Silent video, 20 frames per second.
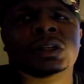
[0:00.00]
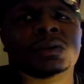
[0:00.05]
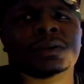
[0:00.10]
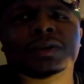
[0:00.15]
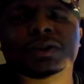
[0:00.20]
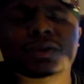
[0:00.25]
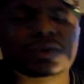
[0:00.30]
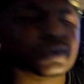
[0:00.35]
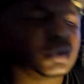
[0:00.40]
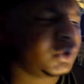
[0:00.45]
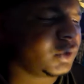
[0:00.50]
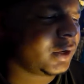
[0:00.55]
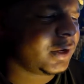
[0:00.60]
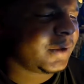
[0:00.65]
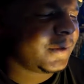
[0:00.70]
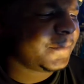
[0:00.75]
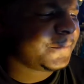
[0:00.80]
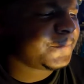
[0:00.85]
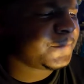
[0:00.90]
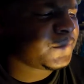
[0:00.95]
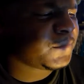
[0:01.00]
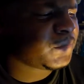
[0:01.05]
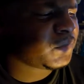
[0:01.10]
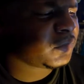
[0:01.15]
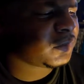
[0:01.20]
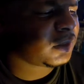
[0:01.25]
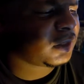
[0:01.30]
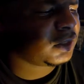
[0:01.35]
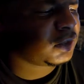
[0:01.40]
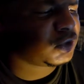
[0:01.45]
which was great.
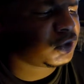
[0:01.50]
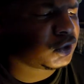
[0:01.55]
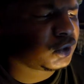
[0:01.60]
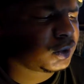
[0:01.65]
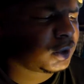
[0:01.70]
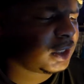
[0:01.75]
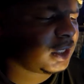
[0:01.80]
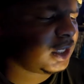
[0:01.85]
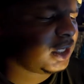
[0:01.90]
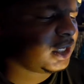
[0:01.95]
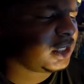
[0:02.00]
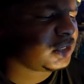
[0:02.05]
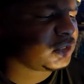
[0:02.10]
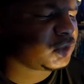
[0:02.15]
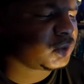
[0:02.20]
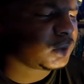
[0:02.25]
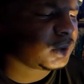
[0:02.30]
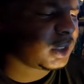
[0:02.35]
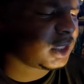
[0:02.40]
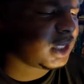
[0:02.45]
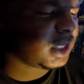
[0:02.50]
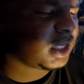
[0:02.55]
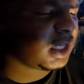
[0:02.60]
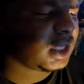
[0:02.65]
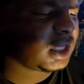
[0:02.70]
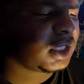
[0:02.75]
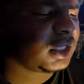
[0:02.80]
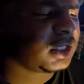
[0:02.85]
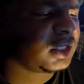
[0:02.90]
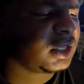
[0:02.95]
June again, June
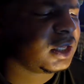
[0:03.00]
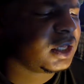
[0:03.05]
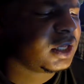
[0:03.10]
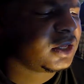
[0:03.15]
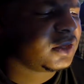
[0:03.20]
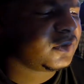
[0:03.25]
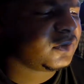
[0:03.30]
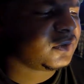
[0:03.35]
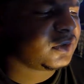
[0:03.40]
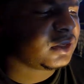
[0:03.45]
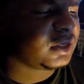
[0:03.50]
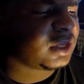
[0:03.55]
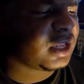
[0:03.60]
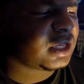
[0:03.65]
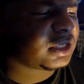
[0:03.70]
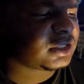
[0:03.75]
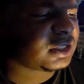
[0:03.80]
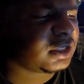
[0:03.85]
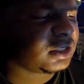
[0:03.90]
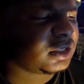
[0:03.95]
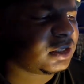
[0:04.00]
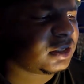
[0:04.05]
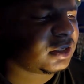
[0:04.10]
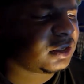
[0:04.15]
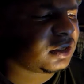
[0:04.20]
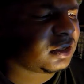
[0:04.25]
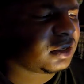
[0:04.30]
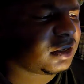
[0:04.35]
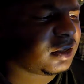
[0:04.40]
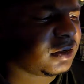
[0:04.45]
again. That's uh,
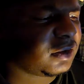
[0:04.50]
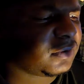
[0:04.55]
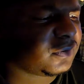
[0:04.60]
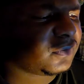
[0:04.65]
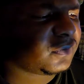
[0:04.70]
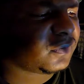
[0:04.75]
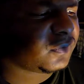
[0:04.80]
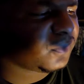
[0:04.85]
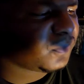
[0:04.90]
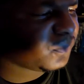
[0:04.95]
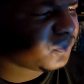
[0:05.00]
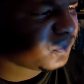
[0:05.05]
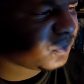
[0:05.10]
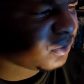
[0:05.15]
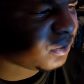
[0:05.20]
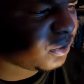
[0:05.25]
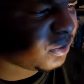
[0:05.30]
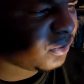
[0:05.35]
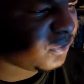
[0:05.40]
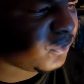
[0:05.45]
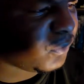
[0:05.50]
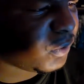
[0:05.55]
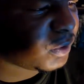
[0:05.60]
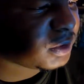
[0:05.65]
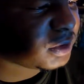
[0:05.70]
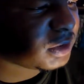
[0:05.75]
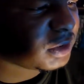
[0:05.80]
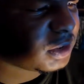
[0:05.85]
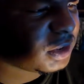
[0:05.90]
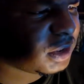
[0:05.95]
um,
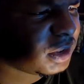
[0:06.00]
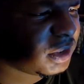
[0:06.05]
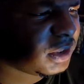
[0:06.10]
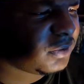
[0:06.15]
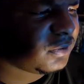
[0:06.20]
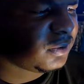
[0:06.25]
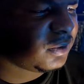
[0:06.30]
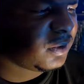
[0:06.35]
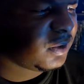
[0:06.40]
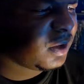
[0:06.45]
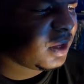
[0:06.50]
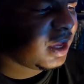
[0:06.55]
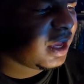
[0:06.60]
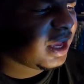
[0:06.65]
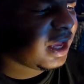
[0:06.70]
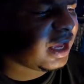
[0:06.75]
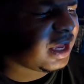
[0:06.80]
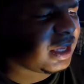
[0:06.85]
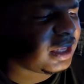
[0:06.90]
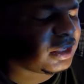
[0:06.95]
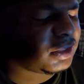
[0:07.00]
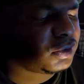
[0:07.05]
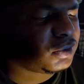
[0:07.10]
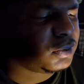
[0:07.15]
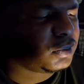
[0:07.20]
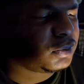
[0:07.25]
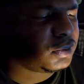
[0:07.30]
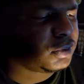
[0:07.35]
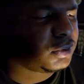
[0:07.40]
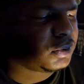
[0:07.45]
unfortunately, and do
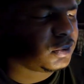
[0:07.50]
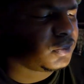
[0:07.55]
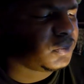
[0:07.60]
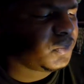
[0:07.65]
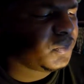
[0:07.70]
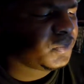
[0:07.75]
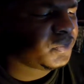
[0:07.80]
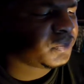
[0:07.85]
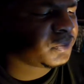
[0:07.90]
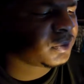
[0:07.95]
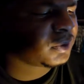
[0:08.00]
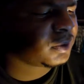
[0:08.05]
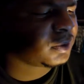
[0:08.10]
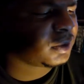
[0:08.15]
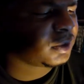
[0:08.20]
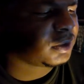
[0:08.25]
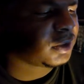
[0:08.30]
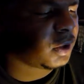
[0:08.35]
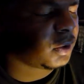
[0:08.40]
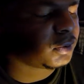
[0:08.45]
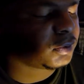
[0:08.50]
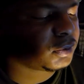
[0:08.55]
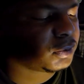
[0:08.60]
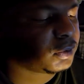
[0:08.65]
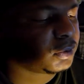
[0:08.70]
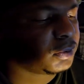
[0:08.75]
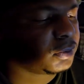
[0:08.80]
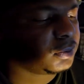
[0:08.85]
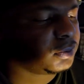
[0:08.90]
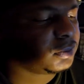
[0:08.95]
you don't
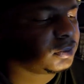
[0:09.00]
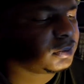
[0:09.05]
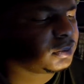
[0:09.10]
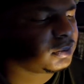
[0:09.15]
do